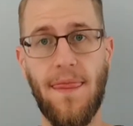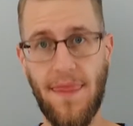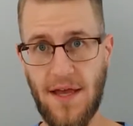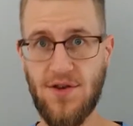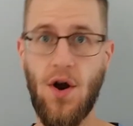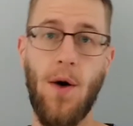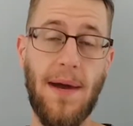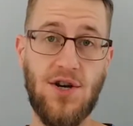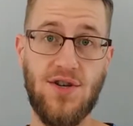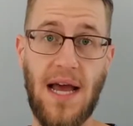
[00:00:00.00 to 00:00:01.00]
These are all
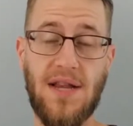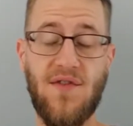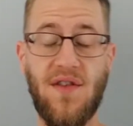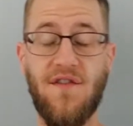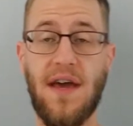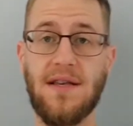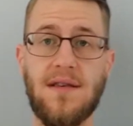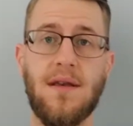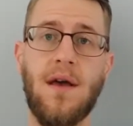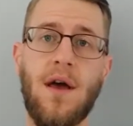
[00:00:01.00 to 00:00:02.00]
major signs for the
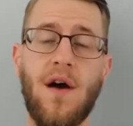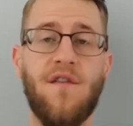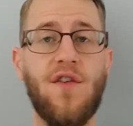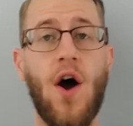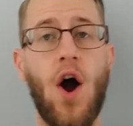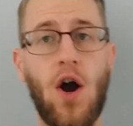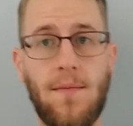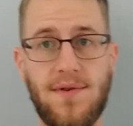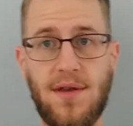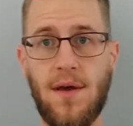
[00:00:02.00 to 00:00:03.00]
face. For the
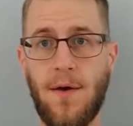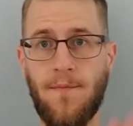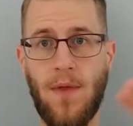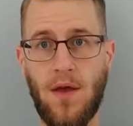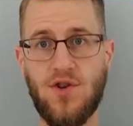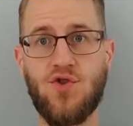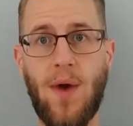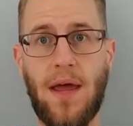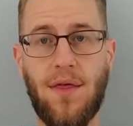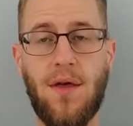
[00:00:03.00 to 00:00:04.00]
arms,
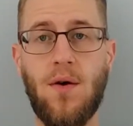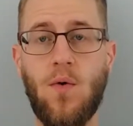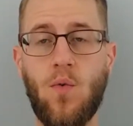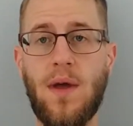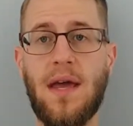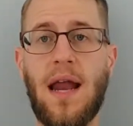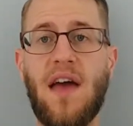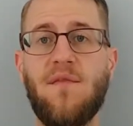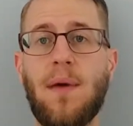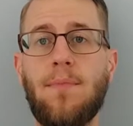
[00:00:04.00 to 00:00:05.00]
strength. We can
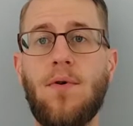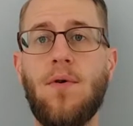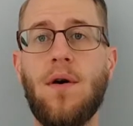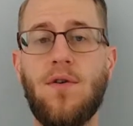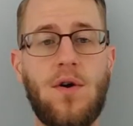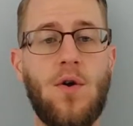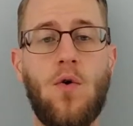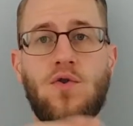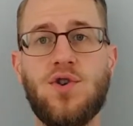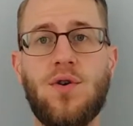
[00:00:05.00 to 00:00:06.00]
have people... You can
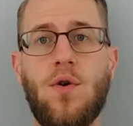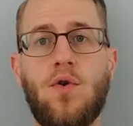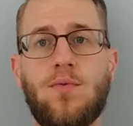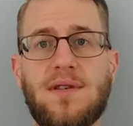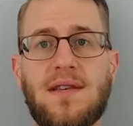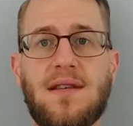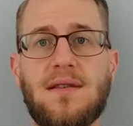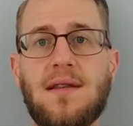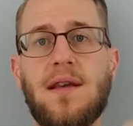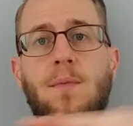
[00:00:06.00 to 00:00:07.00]
hold resistance
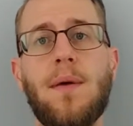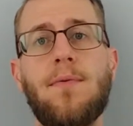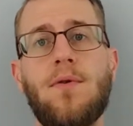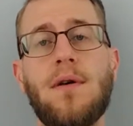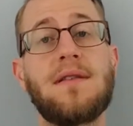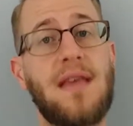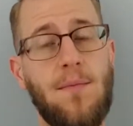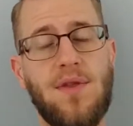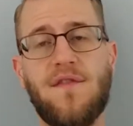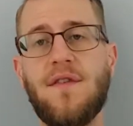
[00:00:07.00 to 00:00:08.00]
and tell people, and same
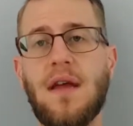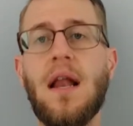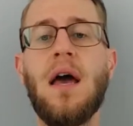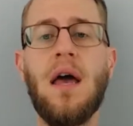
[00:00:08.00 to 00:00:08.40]
with the feet.